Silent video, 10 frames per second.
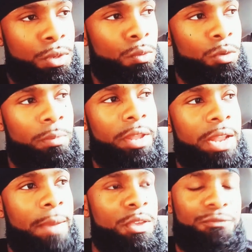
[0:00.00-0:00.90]
may not
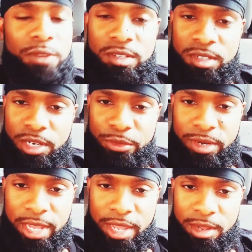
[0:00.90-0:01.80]
be physically
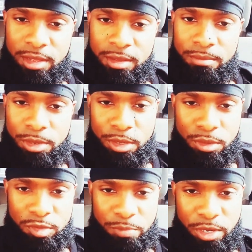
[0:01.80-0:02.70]
related, but on a
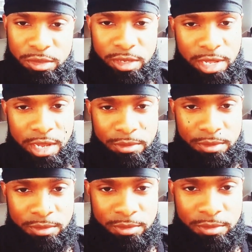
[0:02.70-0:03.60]
spiritual level,
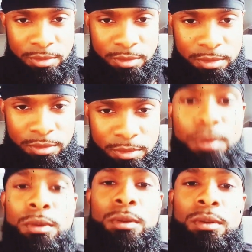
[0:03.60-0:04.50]

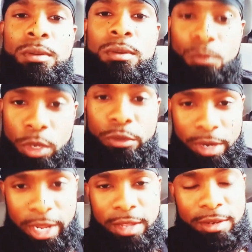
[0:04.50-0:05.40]
we
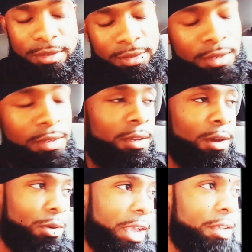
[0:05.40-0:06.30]
related.
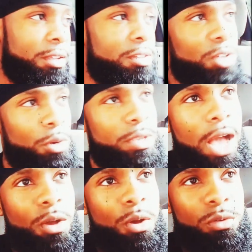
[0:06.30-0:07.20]
Okay? So y'all
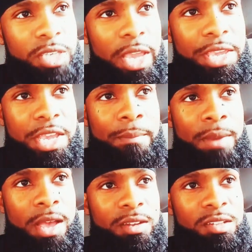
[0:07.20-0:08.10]
go check him out
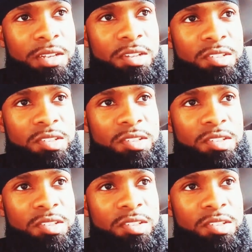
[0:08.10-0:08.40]
because he's